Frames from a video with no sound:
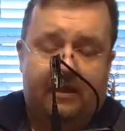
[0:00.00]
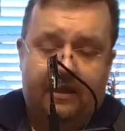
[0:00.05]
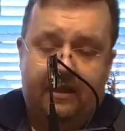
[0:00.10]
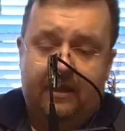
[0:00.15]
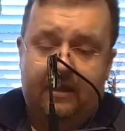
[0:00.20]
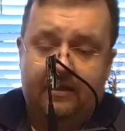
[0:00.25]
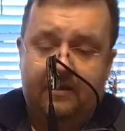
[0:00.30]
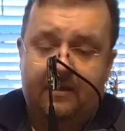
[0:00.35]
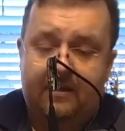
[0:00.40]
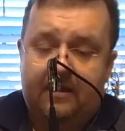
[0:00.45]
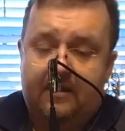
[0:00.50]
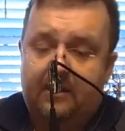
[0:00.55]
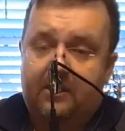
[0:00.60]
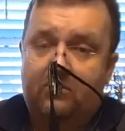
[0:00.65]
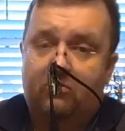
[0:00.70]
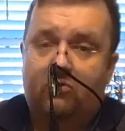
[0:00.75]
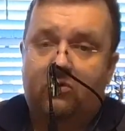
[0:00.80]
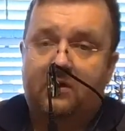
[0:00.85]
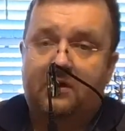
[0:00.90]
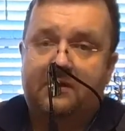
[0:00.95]
And
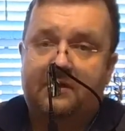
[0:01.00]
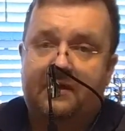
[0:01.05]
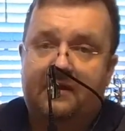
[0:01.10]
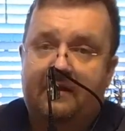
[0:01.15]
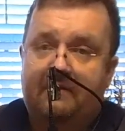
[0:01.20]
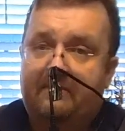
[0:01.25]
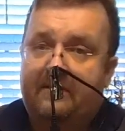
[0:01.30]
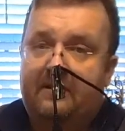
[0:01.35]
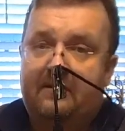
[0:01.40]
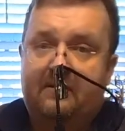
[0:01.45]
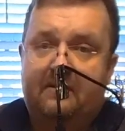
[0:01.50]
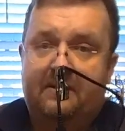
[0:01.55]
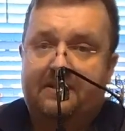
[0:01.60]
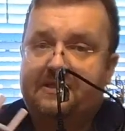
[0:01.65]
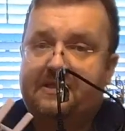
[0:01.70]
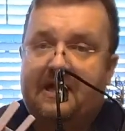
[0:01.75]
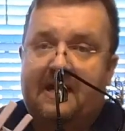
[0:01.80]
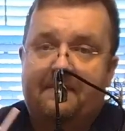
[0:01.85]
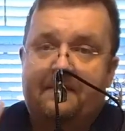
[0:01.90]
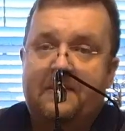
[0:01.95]
it worked at every
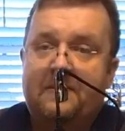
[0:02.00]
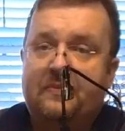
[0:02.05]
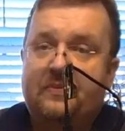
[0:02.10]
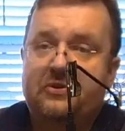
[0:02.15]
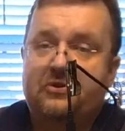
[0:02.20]
stop in